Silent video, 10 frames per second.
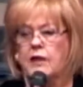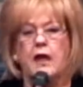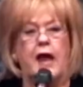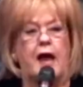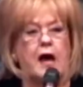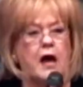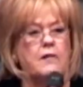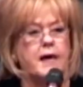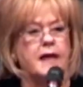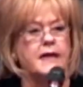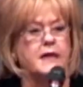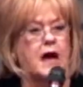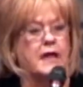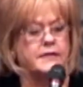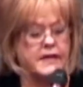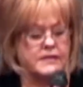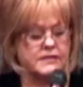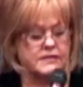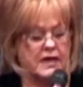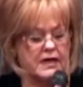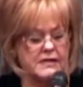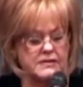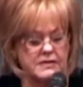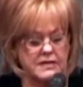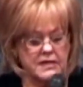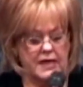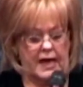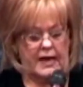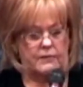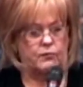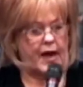how Almighty God does things. And